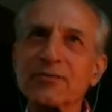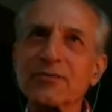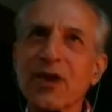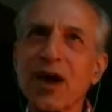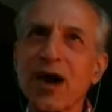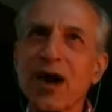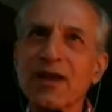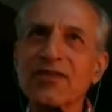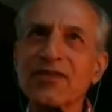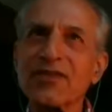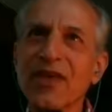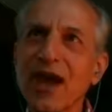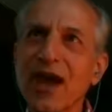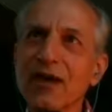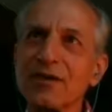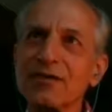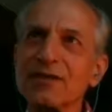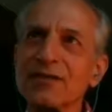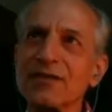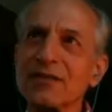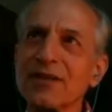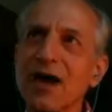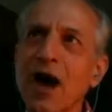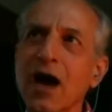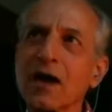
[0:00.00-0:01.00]

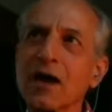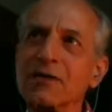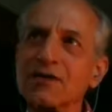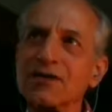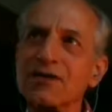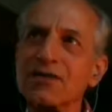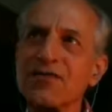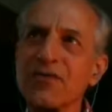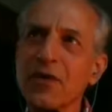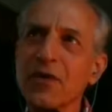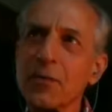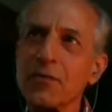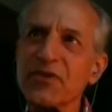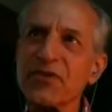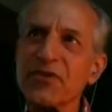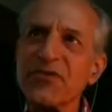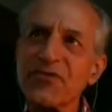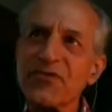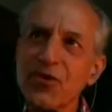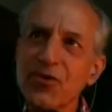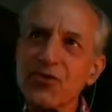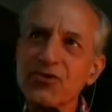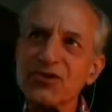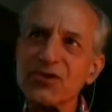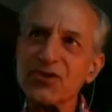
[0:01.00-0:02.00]
$9,000 from the
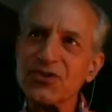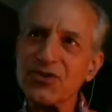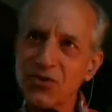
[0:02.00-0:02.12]
first